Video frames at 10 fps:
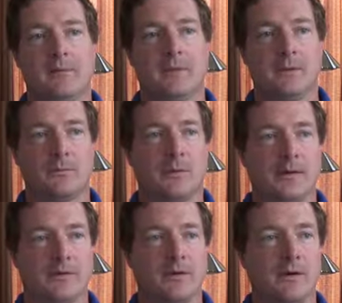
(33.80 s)
But when
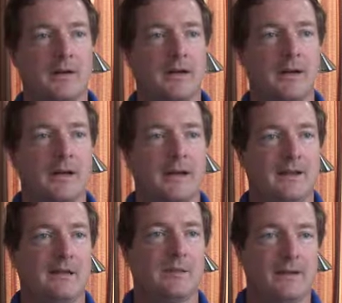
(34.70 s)
I started, I
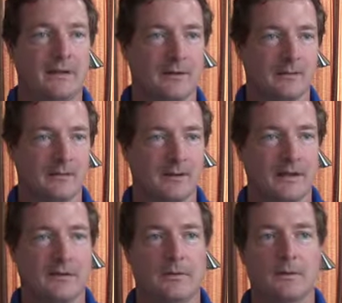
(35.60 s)
had no idea. I
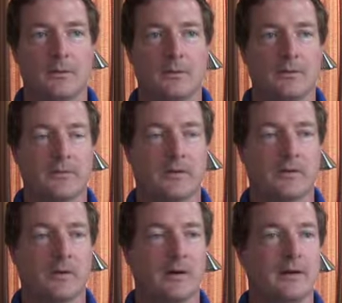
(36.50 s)
had no idea where I was going to
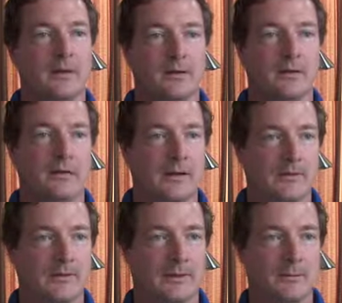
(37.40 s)
start. Didn't know how I
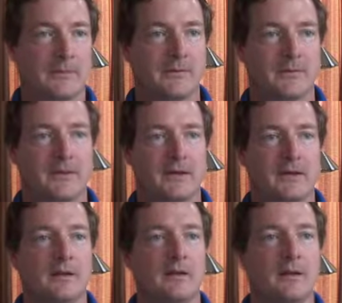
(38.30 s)
was going to get my first
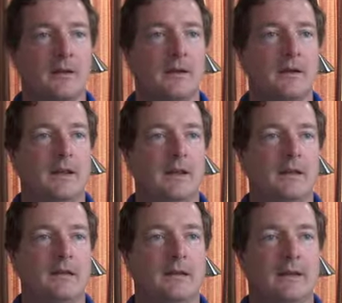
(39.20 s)
client.
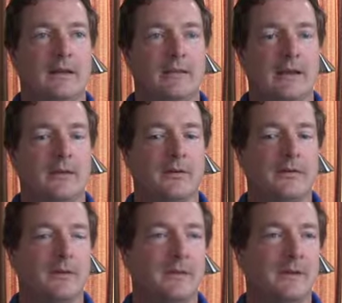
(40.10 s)
And it takes a
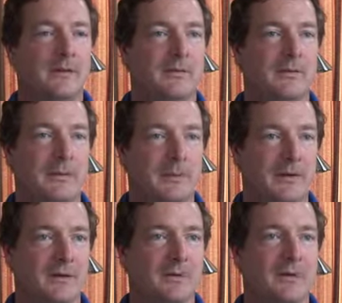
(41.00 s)
little bit of
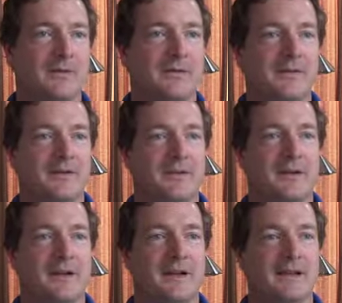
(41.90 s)
stepping across the
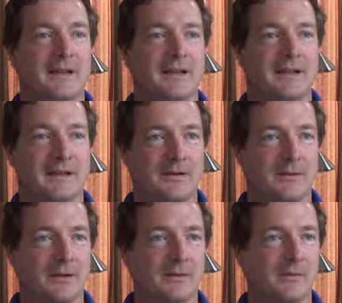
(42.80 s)
line and getting out of
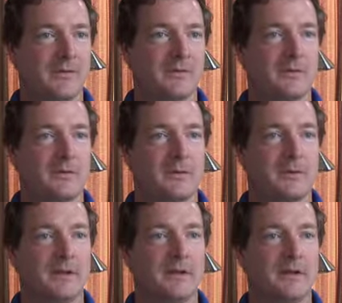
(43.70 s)
your comfort zone a little
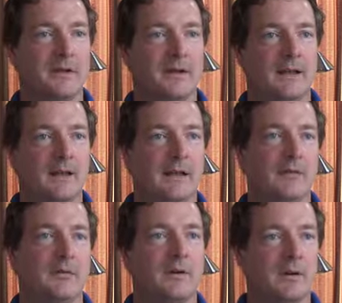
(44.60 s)
bit. And I
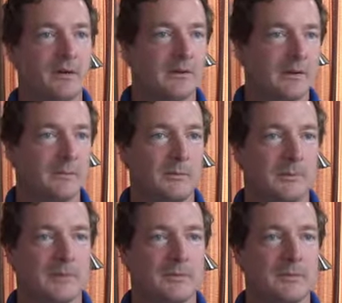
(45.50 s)
actually called a couple
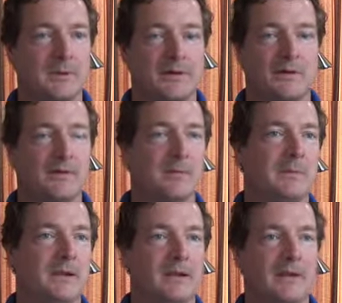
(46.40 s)
people because
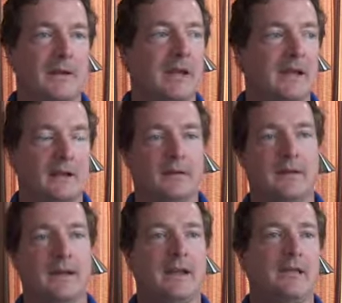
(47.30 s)
somebody said, "Hey, I know
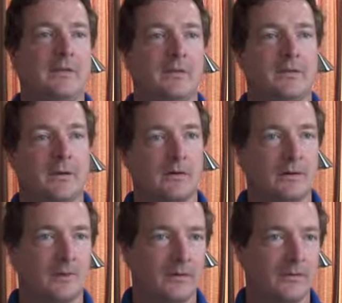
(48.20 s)
that agent. Just call and
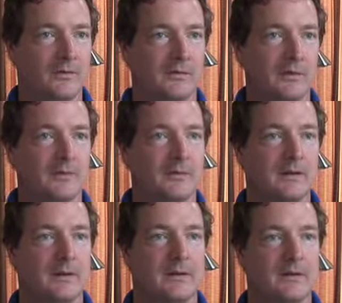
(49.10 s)
introduce yourself."
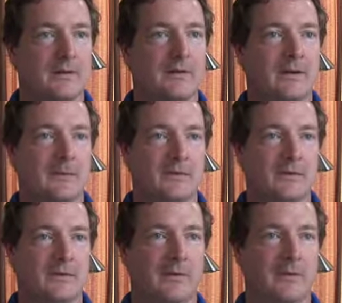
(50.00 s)
And that's how I got my
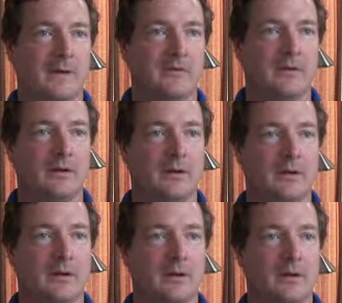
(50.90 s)
first inspection.
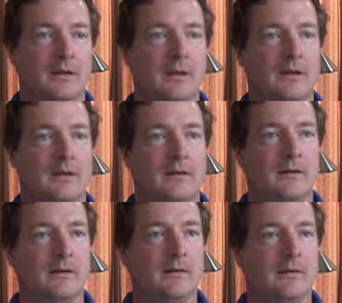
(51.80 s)
And
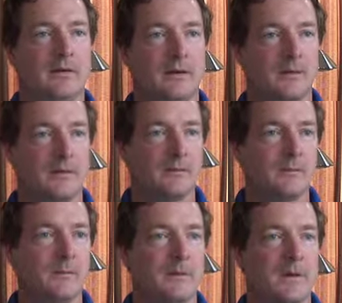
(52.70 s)
then you start
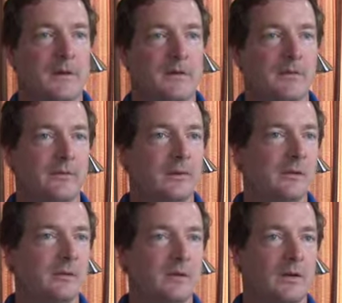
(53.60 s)
from there. You
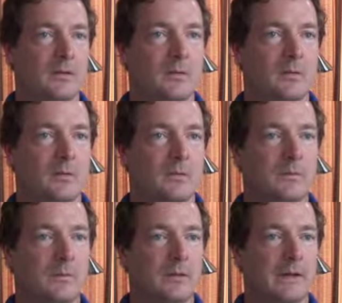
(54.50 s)
start, well,
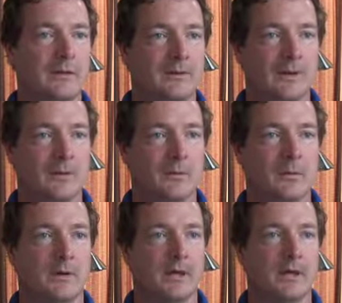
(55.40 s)
what do I do to get the
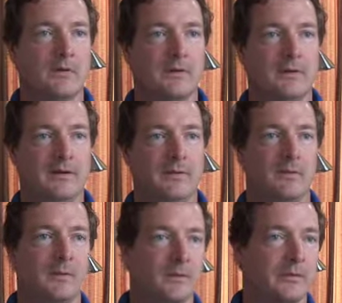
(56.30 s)
word out to these
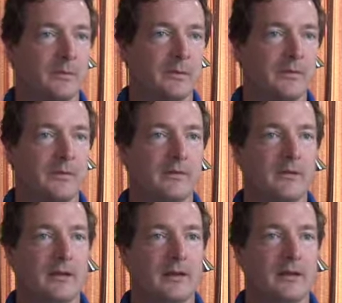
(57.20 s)
referral
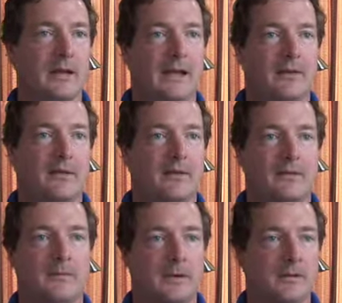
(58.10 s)
sources that I
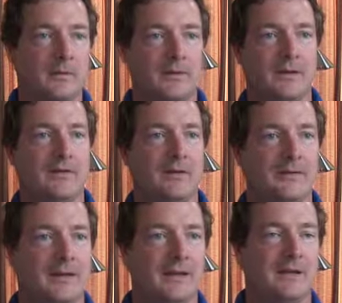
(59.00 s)
exist? If they don't know you
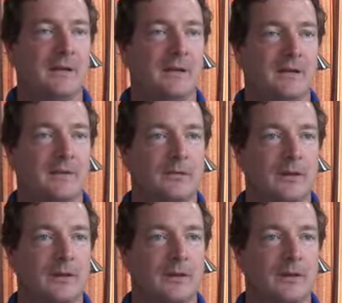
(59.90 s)
exist, they can't hire you.